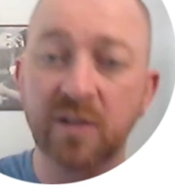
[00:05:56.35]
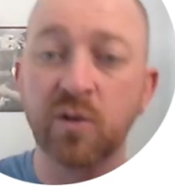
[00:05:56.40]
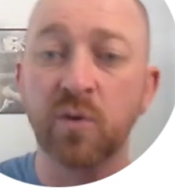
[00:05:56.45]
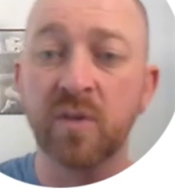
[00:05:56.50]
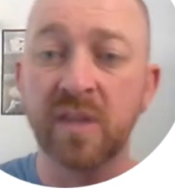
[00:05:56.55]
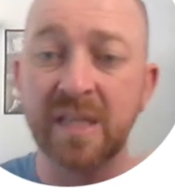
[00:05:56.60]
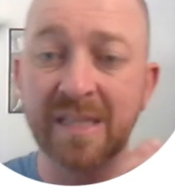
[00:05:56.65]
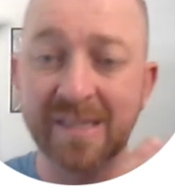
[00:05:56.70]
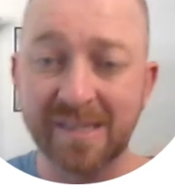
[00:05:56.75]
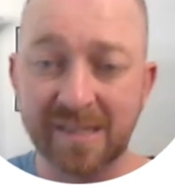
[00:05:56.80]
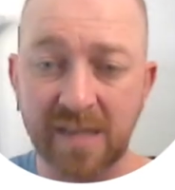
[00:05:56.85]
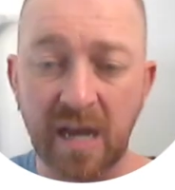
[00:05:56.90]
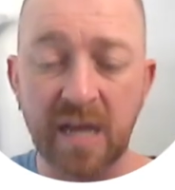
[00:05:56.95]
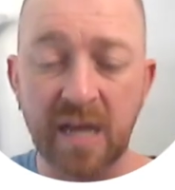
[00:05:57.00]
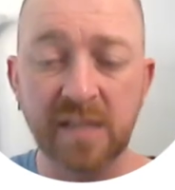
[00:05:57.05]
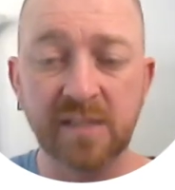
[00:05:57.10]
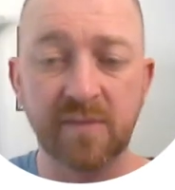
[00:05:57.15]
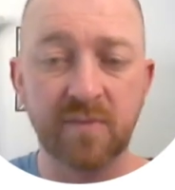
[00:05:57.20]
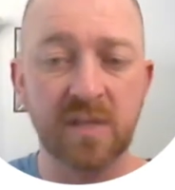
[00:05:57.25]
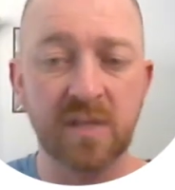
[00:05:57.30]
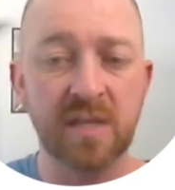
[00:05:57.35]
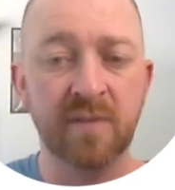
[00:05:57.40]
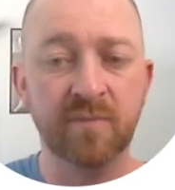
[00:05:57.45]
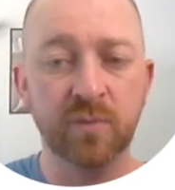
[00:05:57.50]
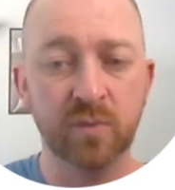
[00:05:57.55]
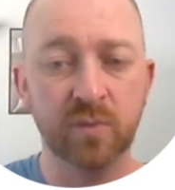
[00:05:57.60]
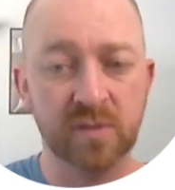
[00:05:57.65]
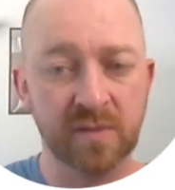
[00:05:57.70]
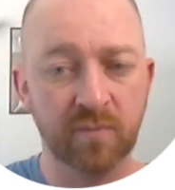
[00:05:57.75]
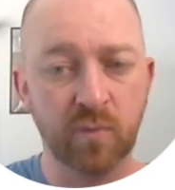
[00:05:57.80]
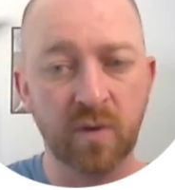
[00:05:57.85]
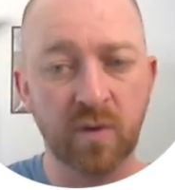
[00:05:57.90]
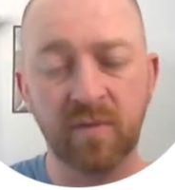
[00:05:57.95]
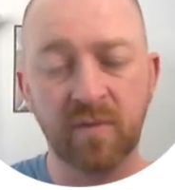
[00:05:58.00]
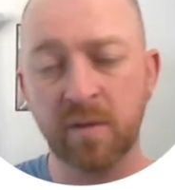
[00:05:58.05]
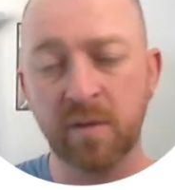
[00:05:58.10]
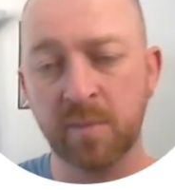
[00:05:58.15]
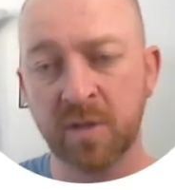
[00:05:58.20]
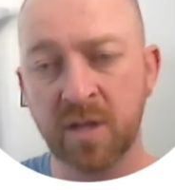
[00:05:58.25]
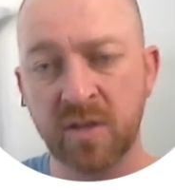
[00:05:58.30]
or the size of the influence of one
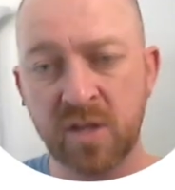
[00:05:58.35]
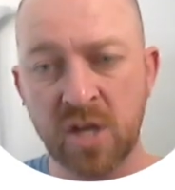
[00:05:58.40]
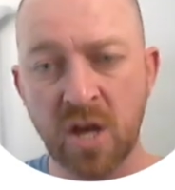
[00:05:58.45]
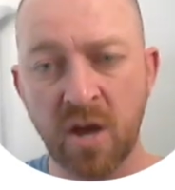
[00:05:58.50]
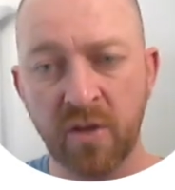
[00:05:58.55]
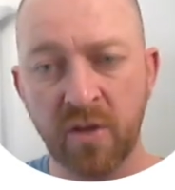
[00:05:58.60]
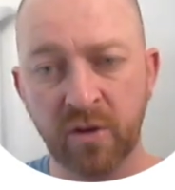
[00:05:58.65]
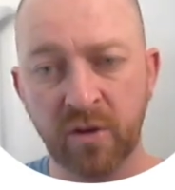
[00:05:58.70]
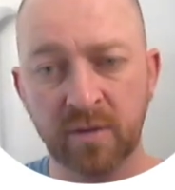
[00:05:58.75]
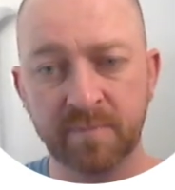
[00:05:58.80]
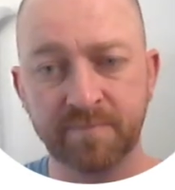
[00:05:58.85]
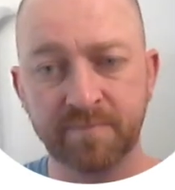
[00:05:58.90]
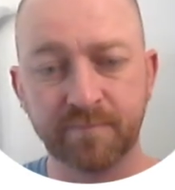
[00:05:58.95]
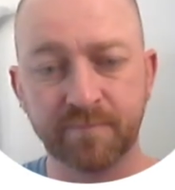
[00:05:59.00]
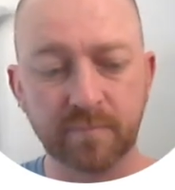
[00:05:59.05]
variable on the other.